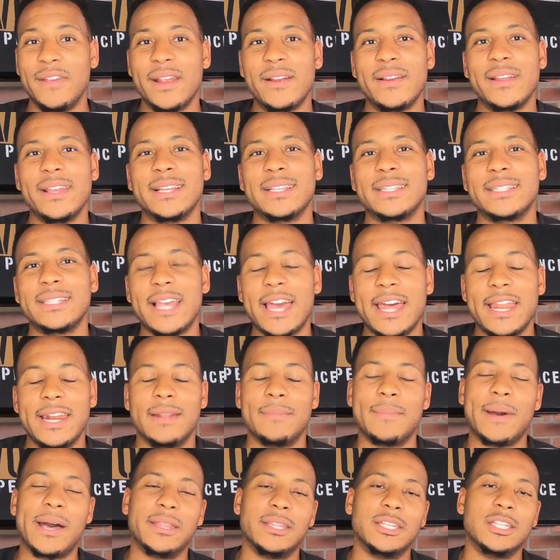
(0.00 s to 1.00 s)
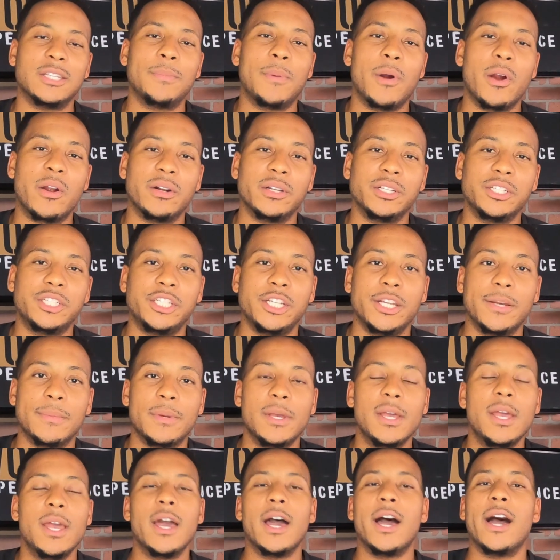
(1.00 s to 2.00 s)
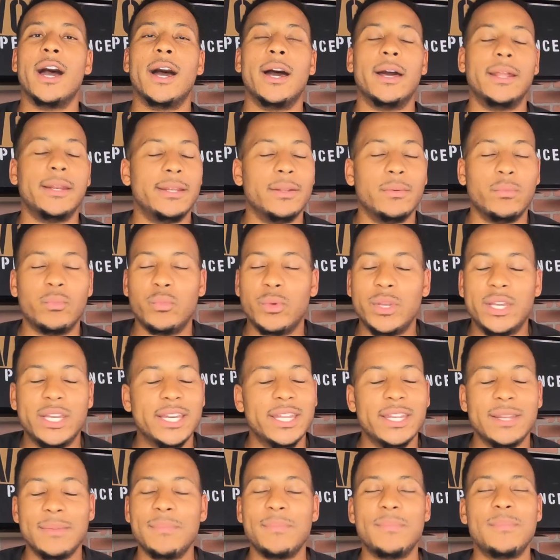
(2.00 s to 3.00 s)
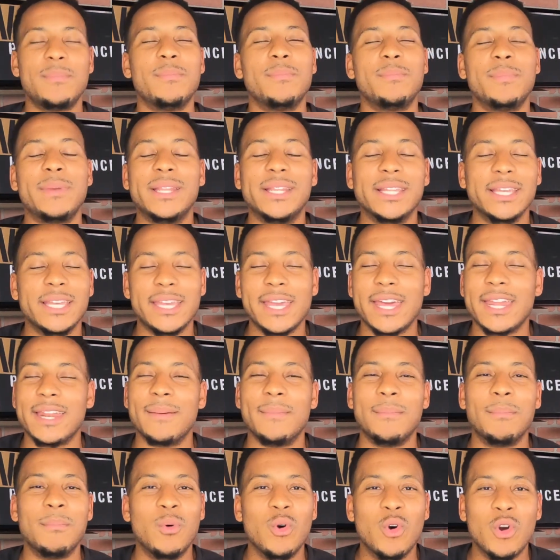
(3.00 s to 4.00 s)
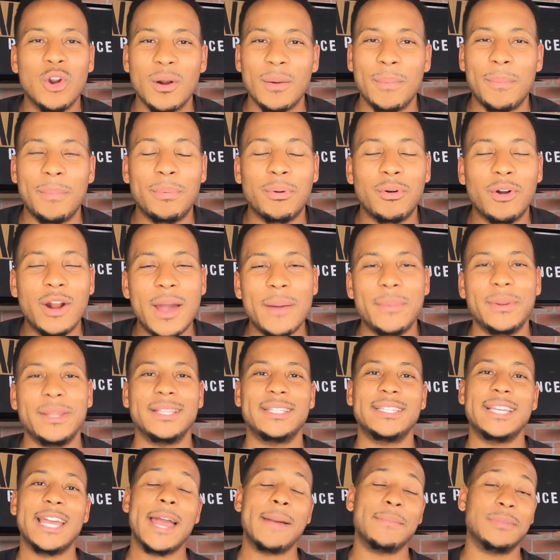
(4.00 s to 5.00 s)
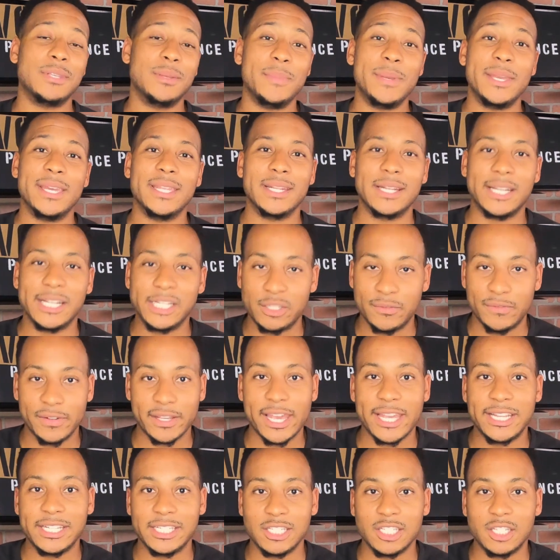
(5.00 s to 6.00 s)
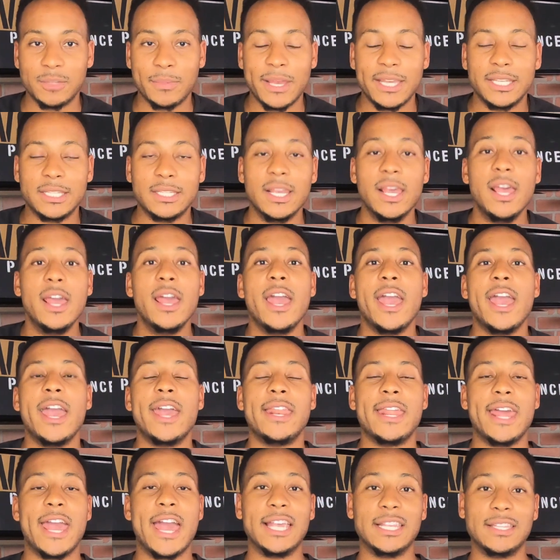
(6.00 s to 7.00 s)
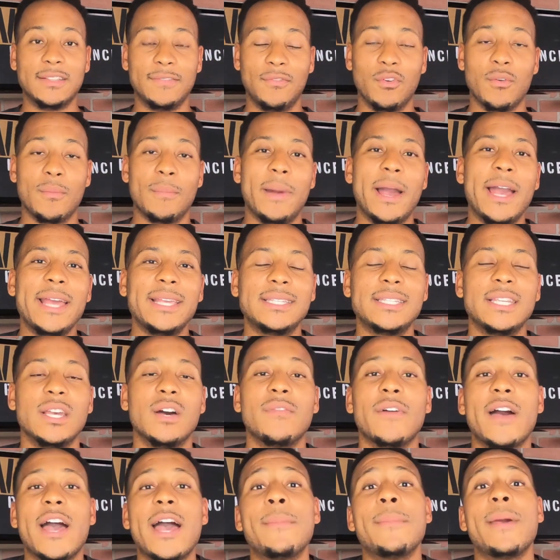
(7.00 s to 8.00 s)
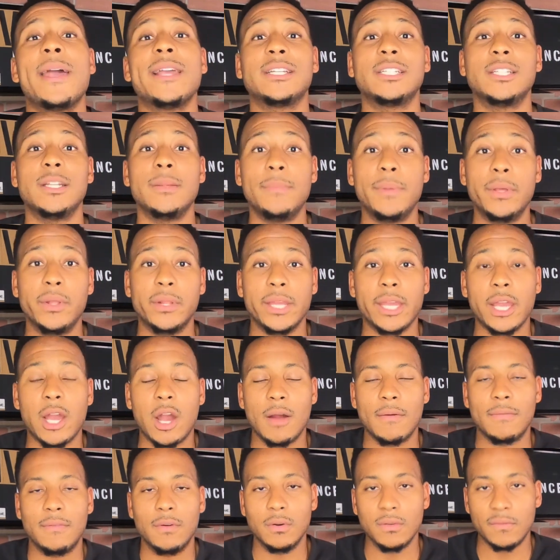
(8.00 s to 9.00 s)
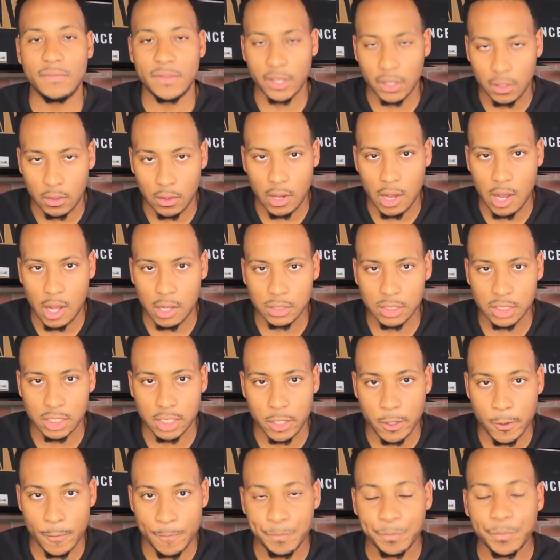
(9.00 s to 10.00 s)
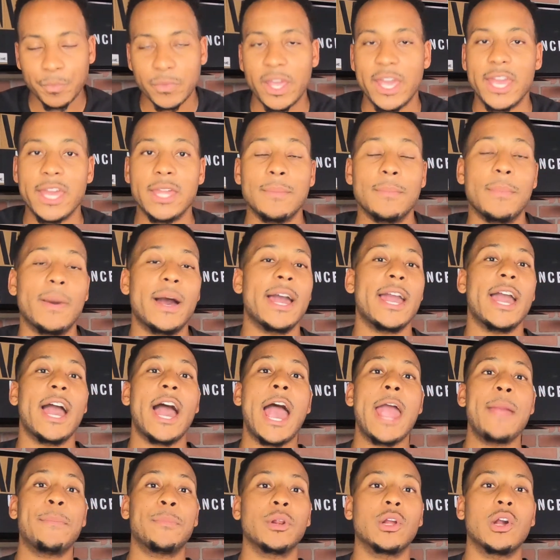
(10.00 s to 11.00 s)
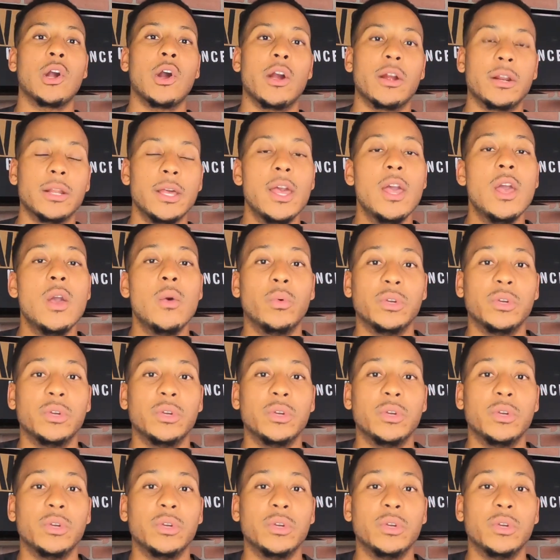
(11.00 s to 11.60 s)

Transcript: very excited about this partnership. Uh, we couldn't be looking at a more prominent time to be in electrification space. And as for myself, I'm actually building an off-road vehicle also in my hypercart,